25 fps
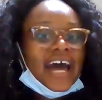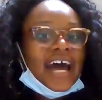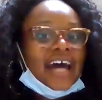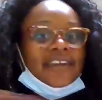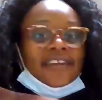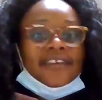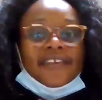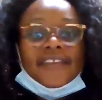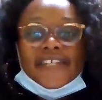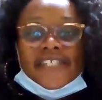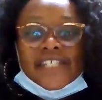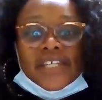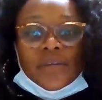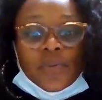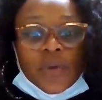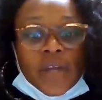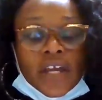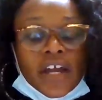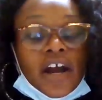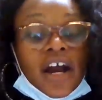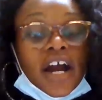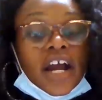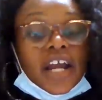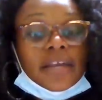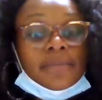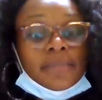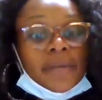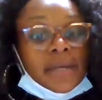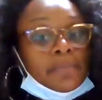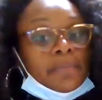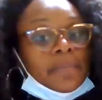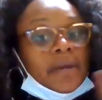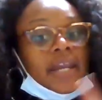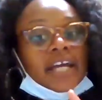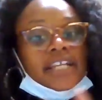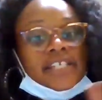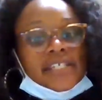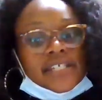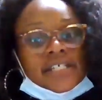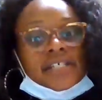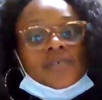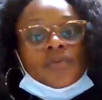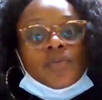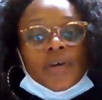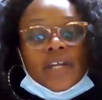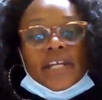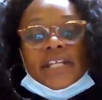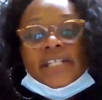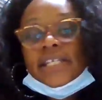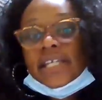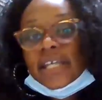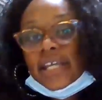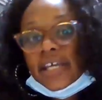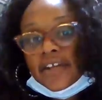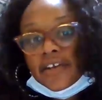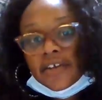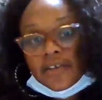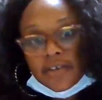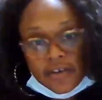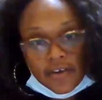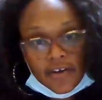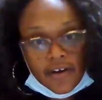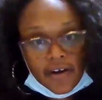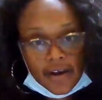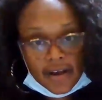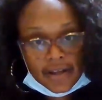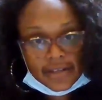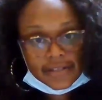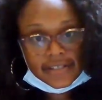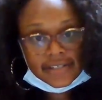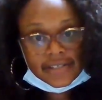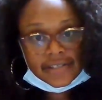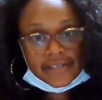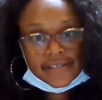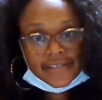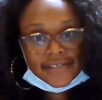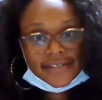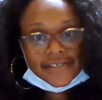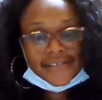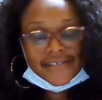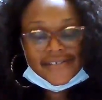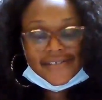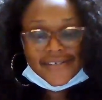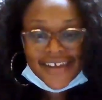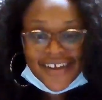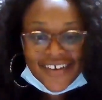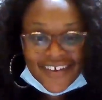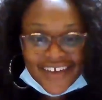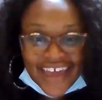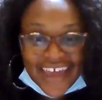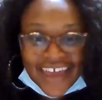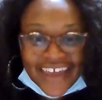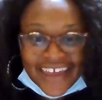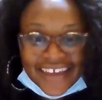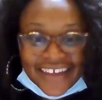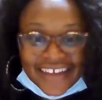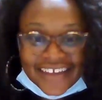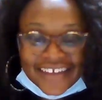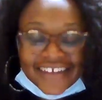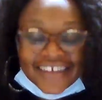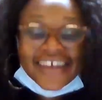I know that's a big argument, but I still wanted to get it across. Okay?